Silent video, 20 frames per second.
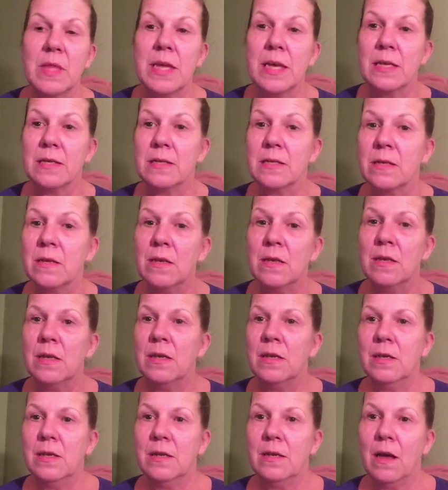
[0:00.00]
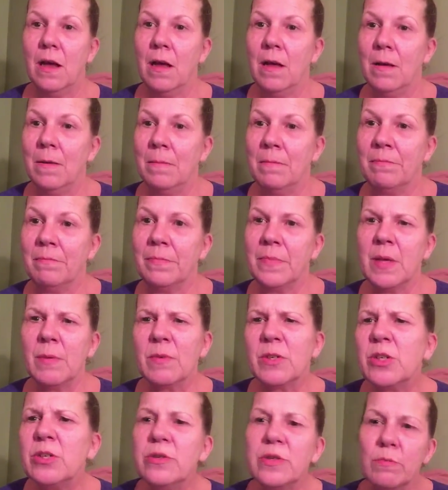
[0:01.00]
things that
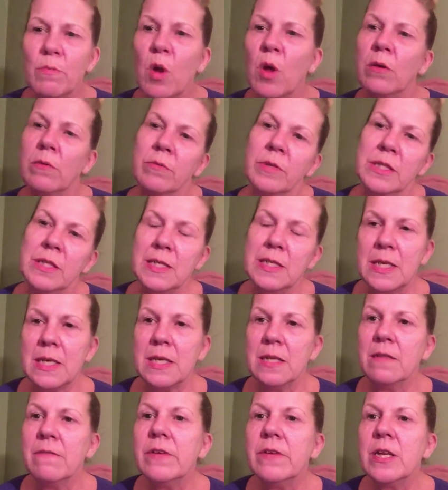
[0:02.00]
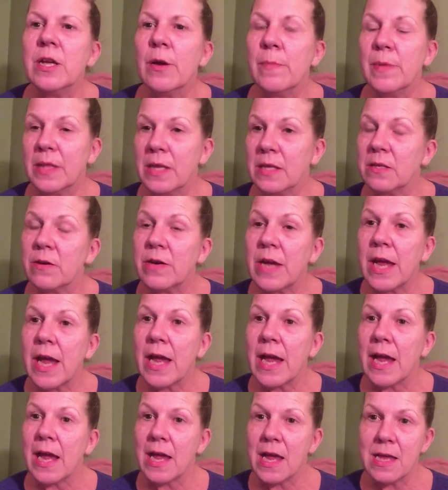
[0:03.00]
were too small to really see in the video, but that's
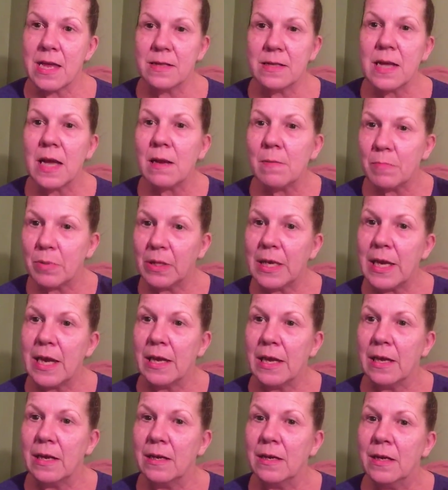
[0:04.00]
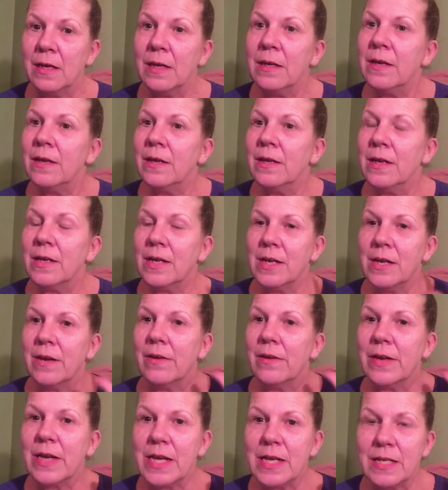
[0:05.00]
okay. He's got a plan, you
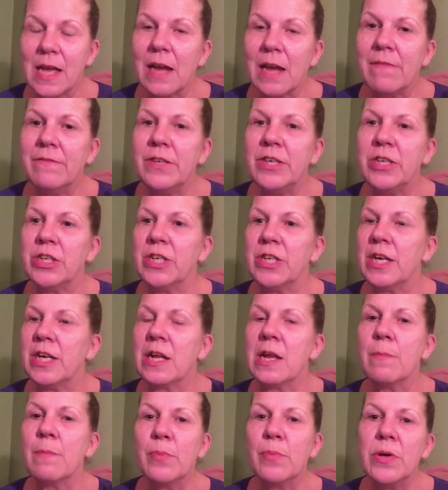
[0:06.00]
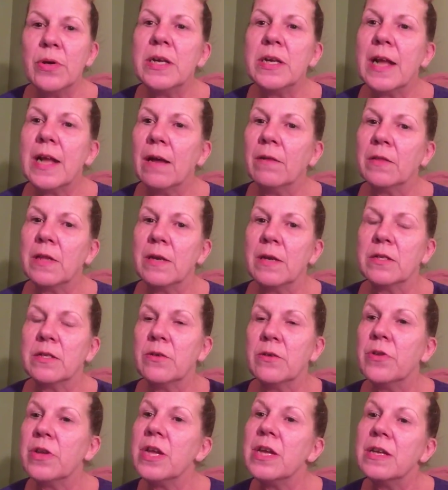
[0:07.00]
know, and he's got a vision, and he put it out there
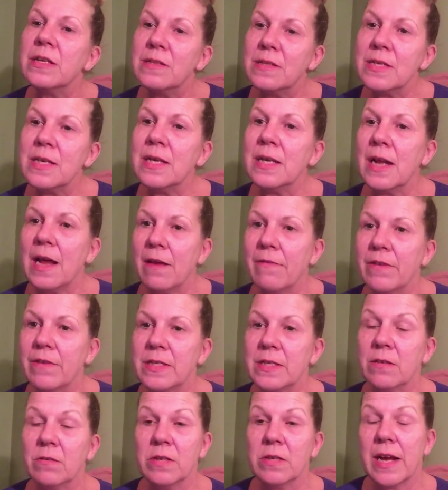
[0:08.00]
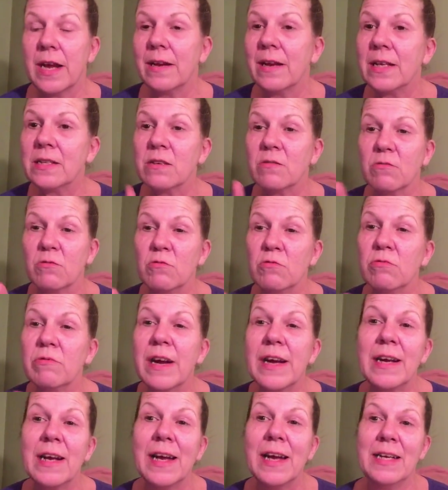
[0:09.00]
so that he can see it every single day. And that's a
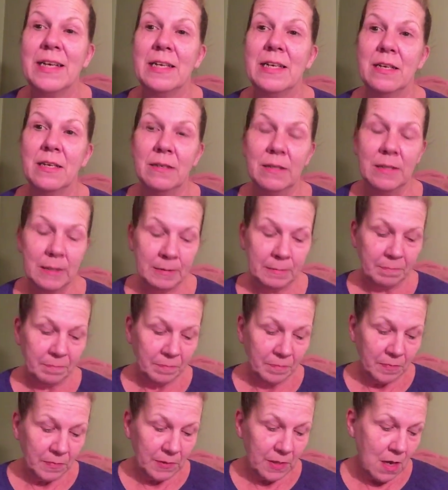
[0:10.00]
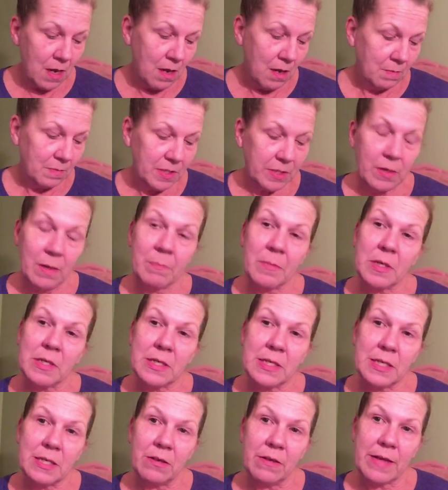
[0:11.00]
great idea. So I'm going
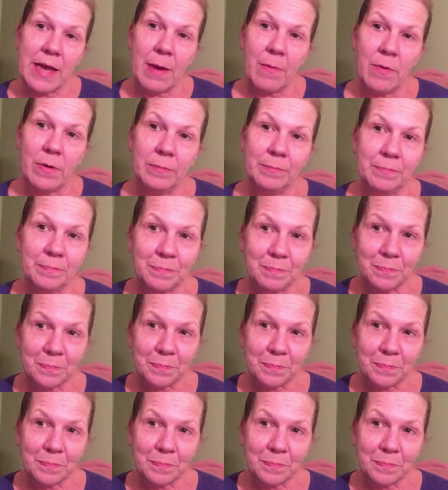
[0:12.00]
to steal that one.